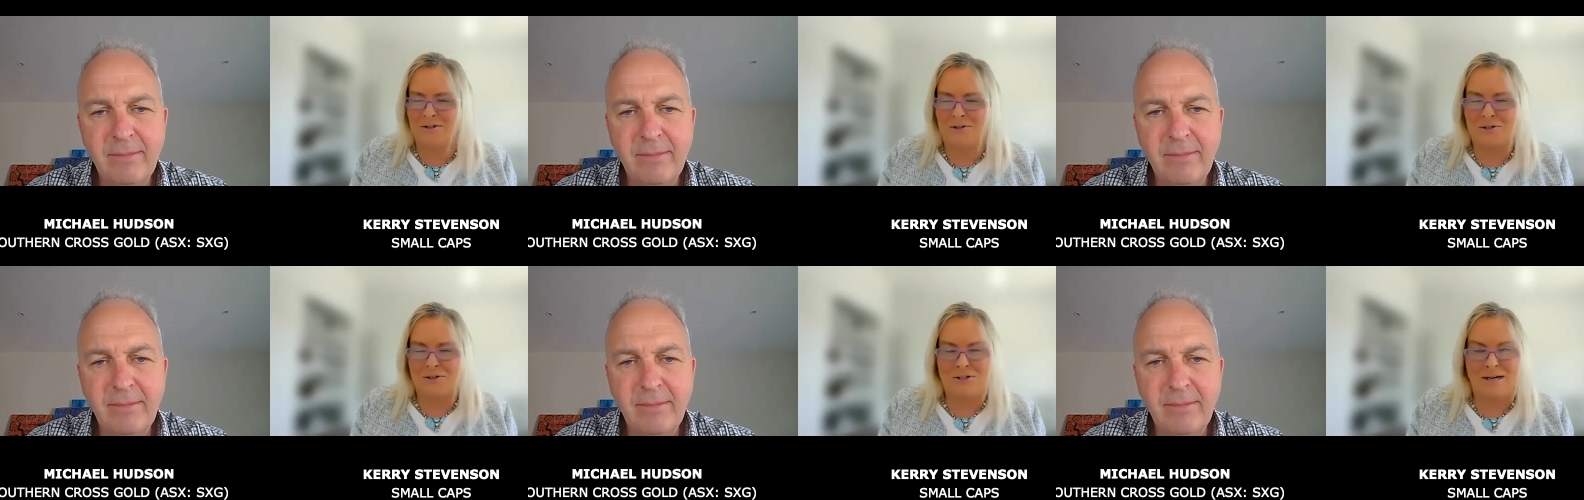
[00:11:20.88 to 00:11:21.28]
Speaker 1: you
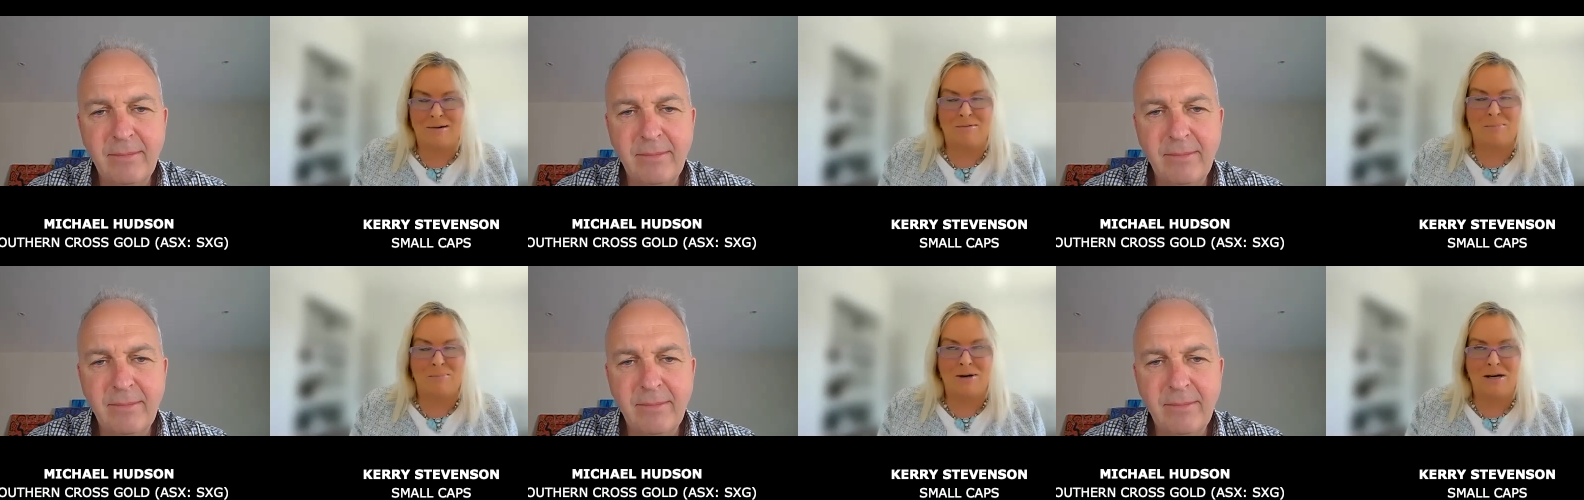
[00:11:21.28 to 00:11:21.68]
just
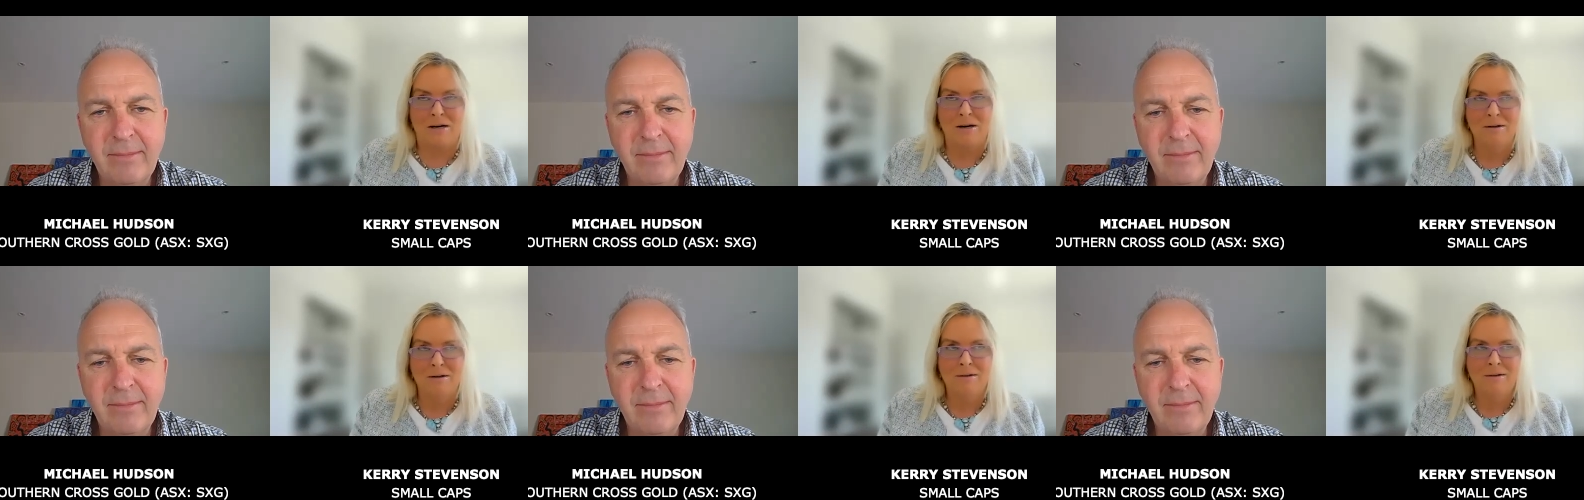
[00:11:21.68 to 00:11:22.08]
seem to
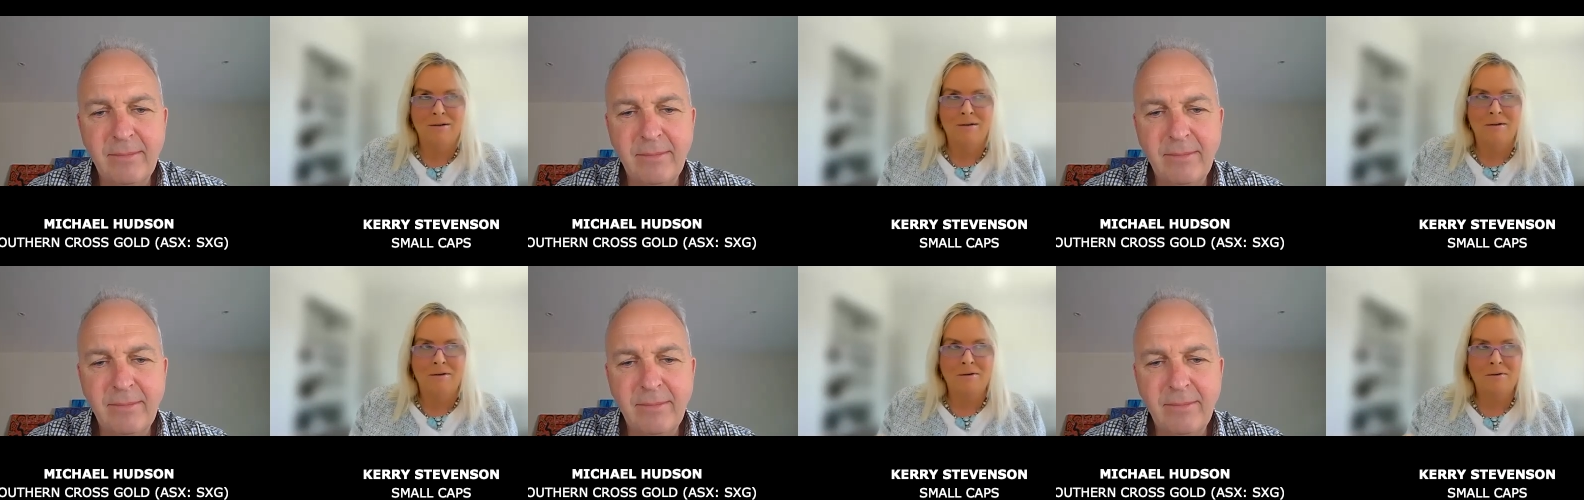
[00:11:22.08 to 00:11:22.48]
be,
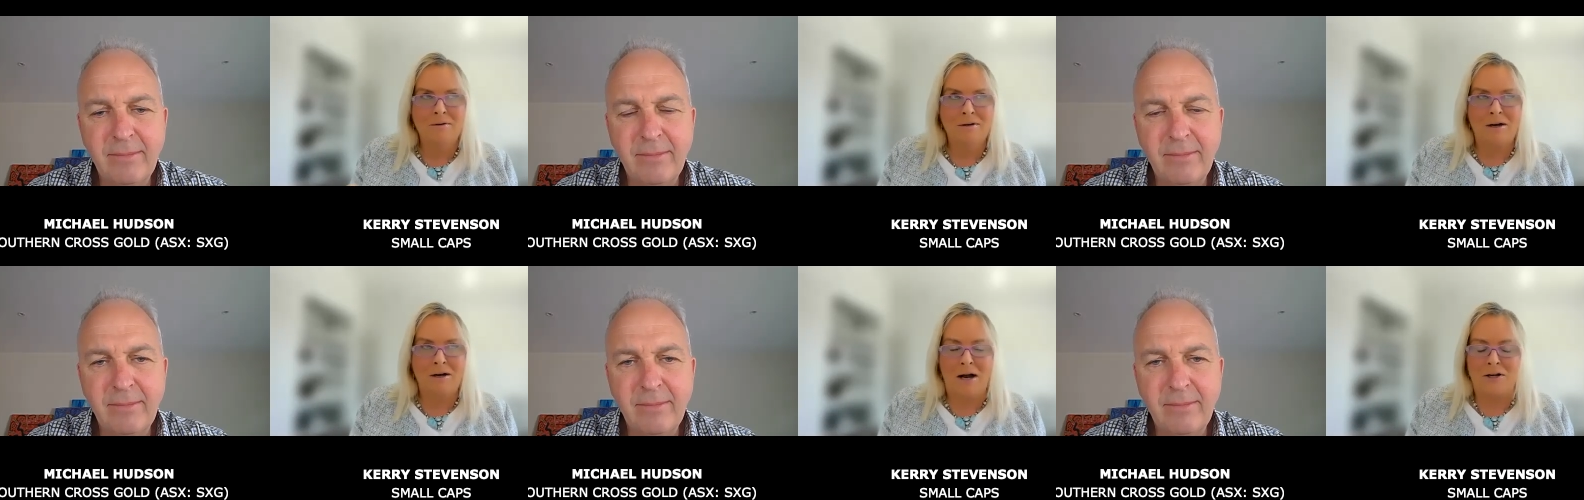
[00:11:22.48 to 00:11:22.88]

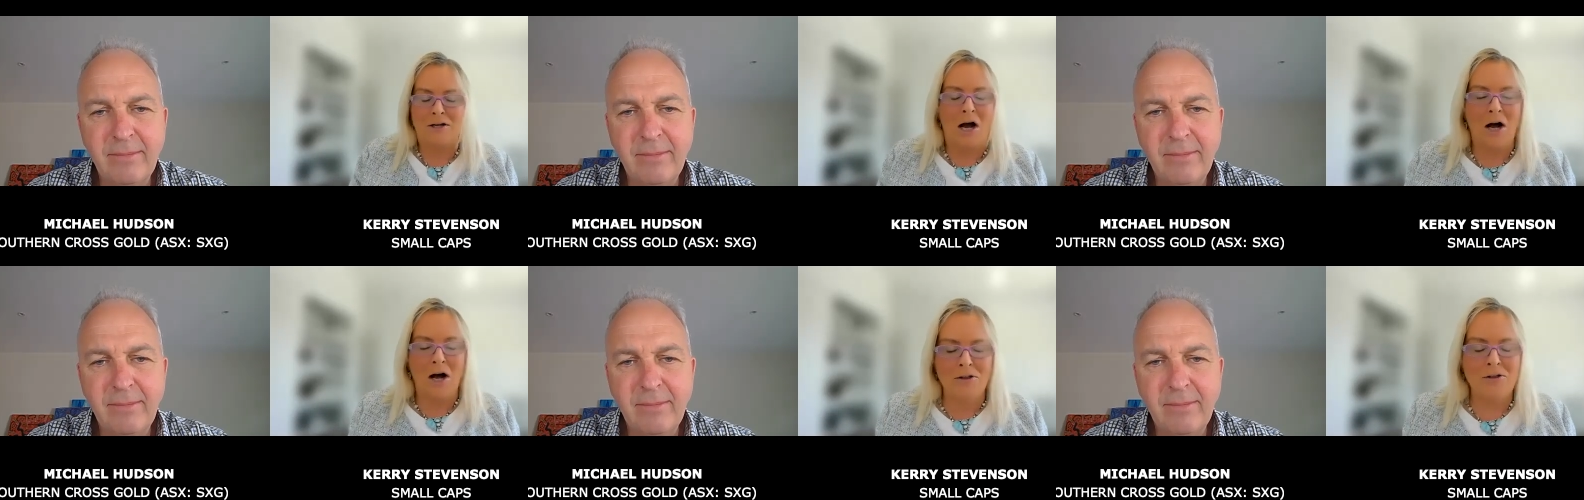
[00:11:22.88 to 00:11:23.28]
you
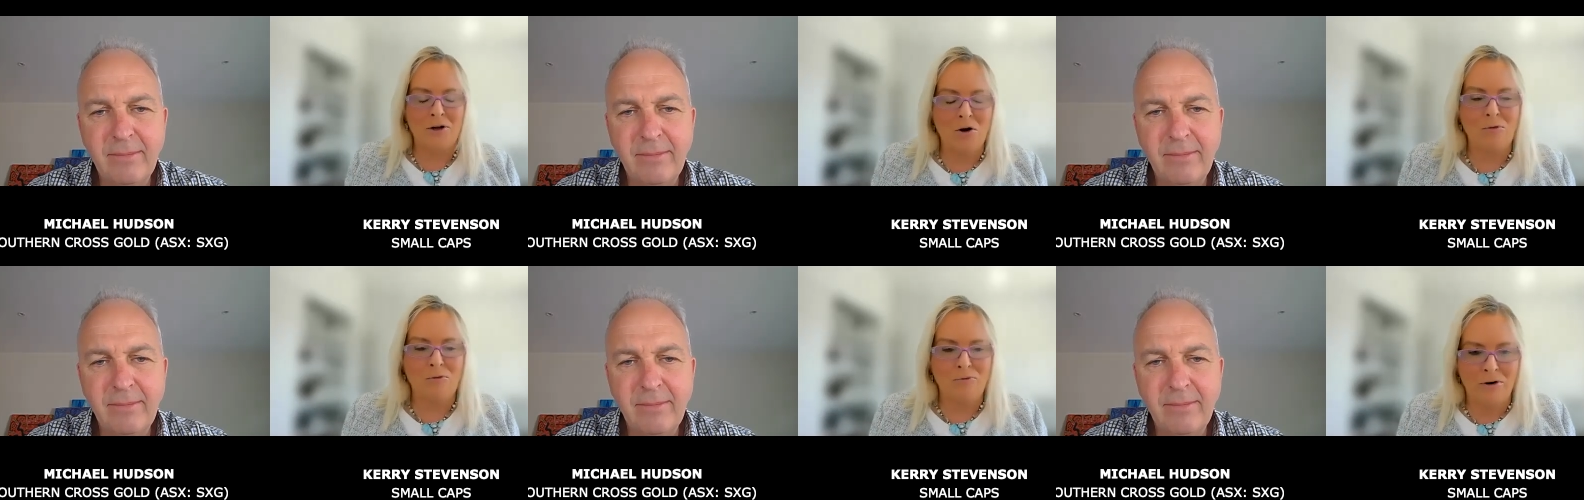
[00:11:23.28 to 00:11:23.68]
either
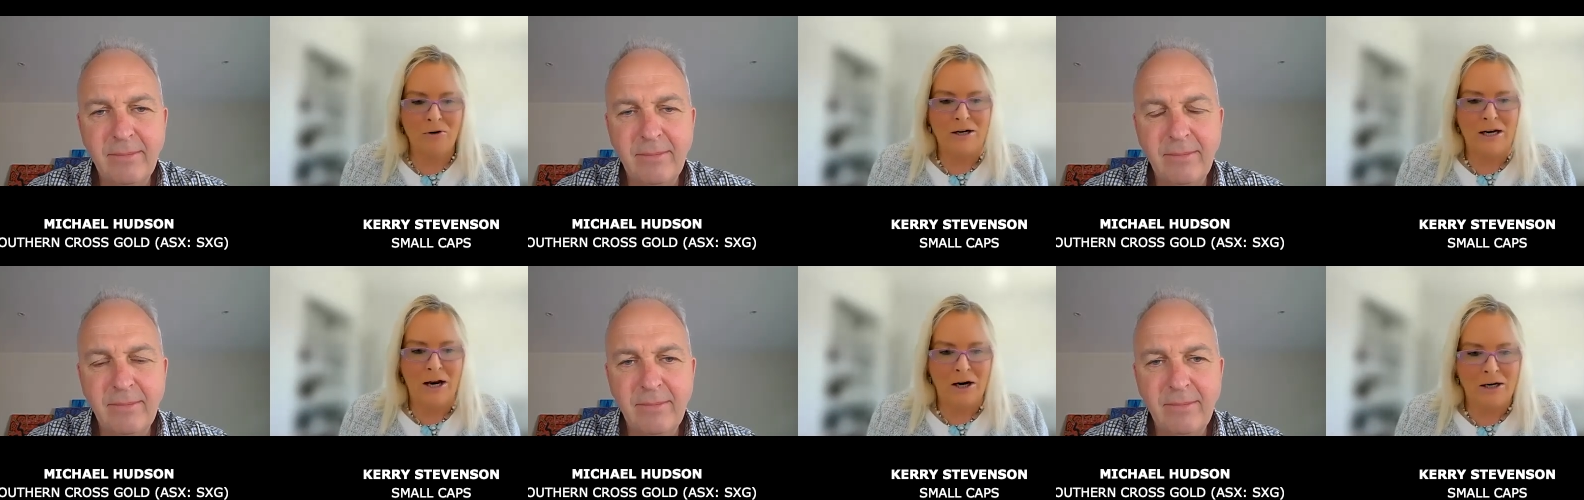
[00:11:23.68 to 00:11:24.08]
got
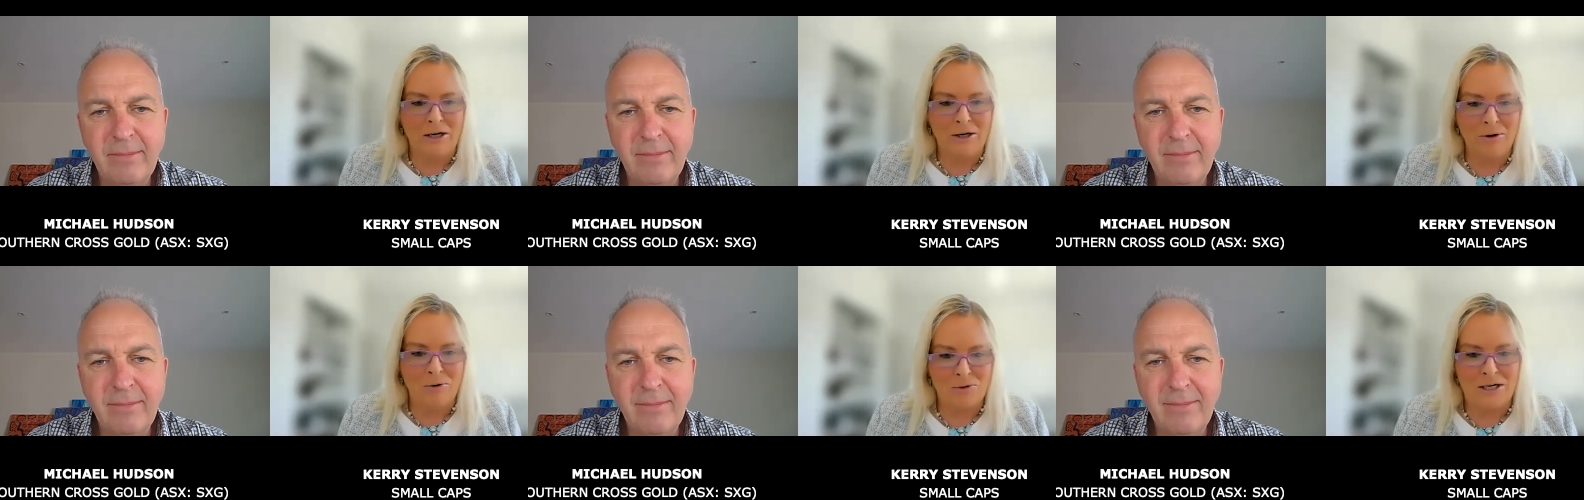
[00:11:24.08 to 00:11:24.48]
very
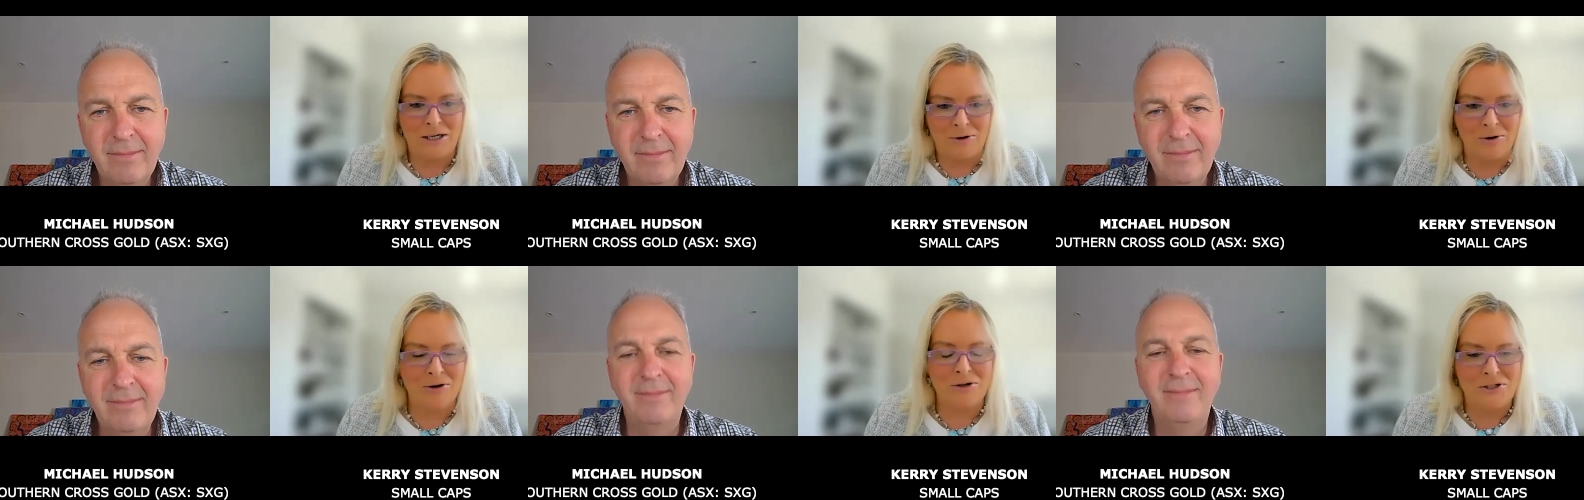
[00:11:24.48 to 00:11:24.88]
lucky or
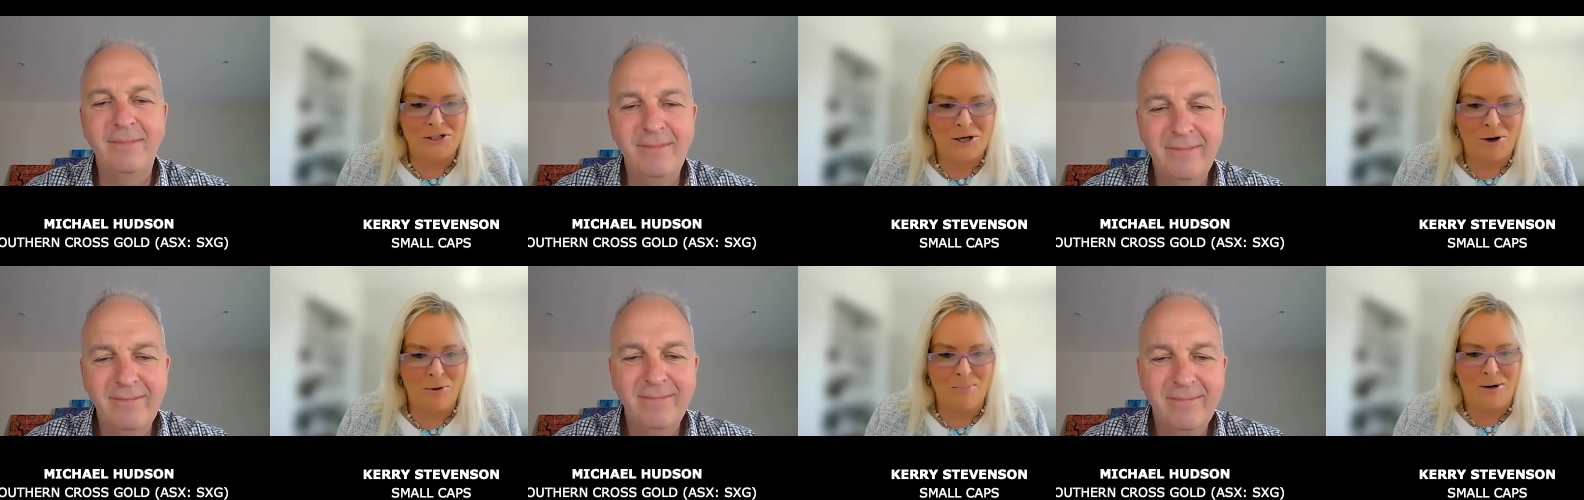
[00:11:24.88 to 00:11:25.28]
technology's
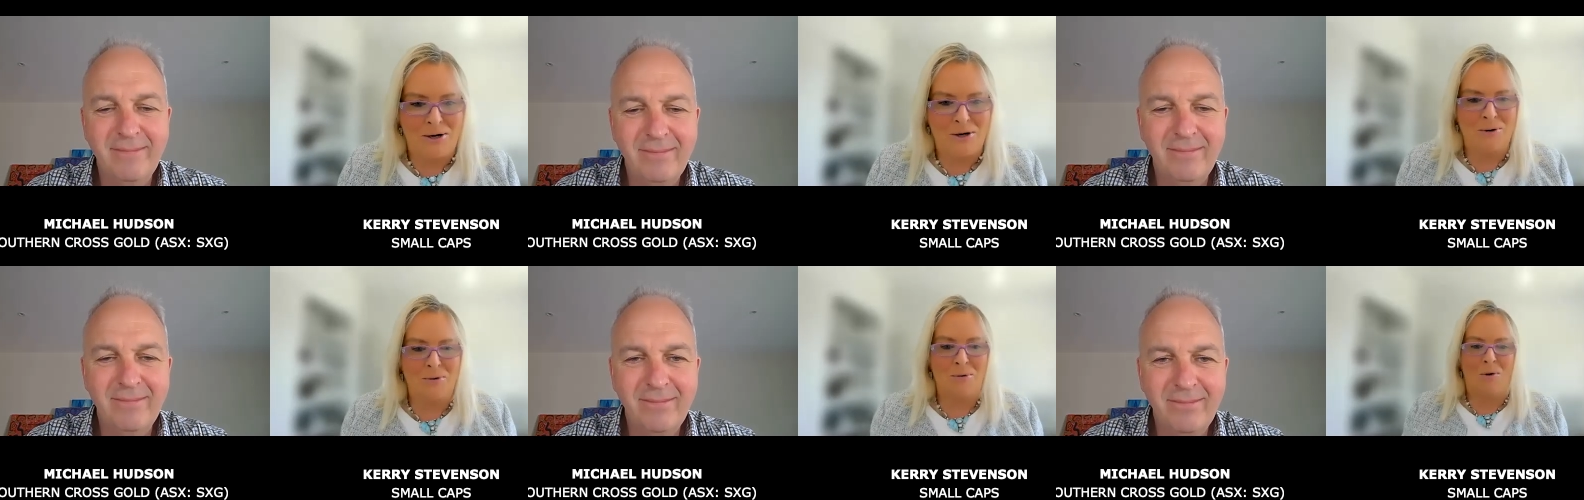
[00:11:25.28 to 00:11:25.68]
helping
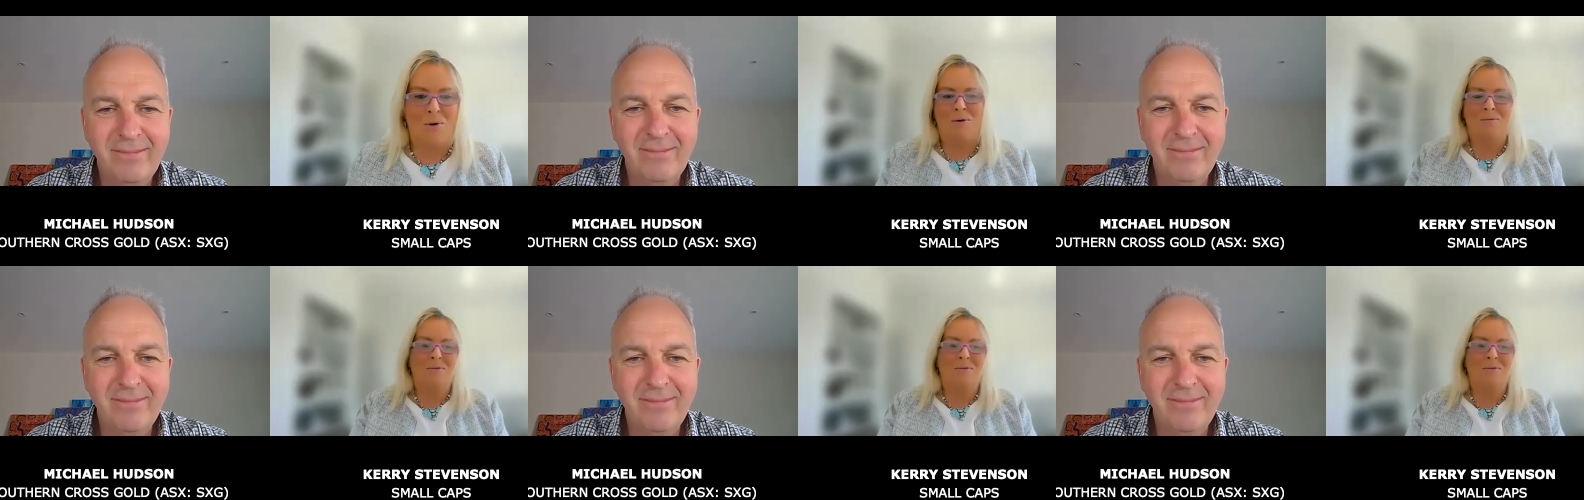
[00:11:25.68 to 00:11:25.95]
you.